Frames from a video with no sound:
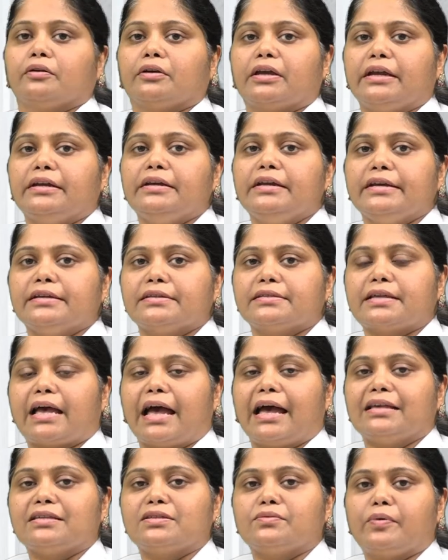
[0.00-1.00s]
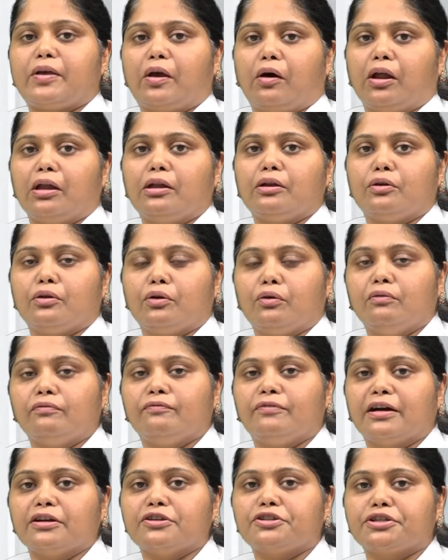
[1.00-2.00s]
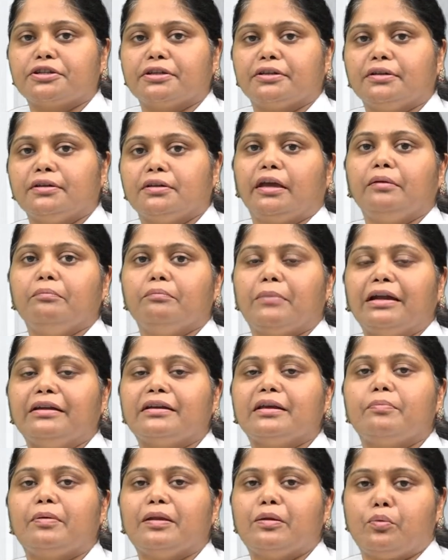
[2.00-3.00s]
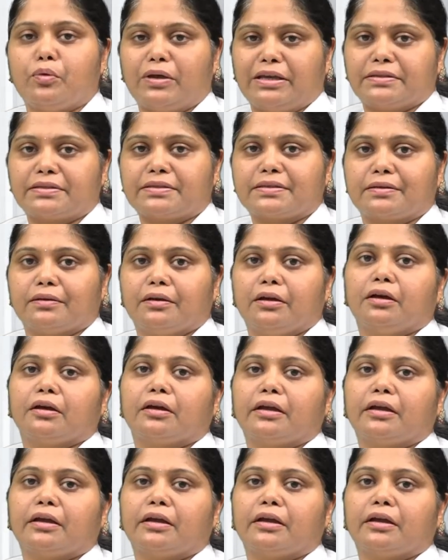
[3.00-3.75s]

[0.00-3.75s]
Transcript: Kidneys, as we all know, function in multiple ways.